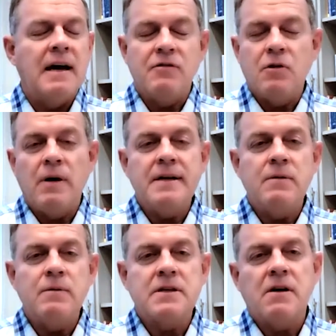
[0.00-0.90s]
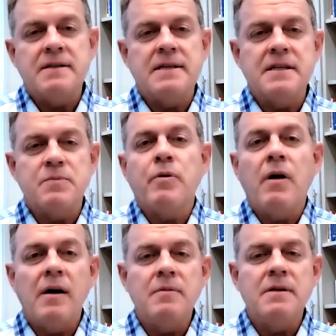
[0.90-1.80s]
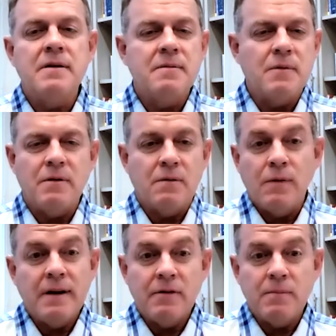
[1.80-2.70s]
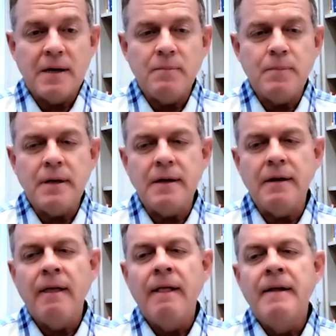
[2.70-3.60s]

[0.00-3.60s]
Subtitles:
I have no idea what's causing this problem or whatever it might be.